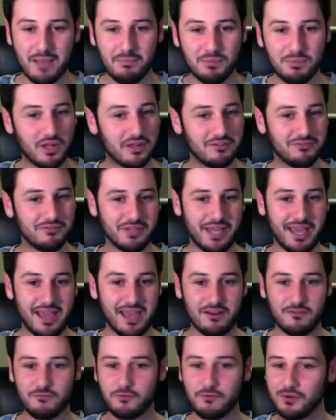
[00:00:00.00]
buy a plot of
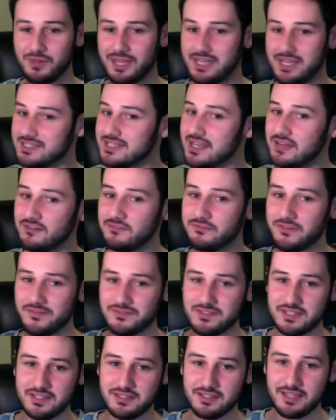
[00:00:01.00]
land for like 10,
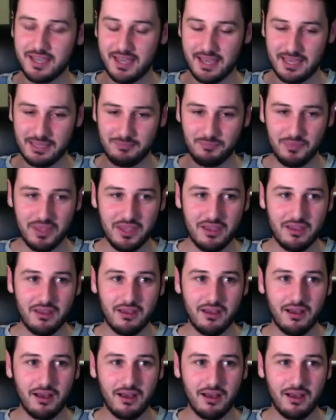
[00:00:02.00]
15K,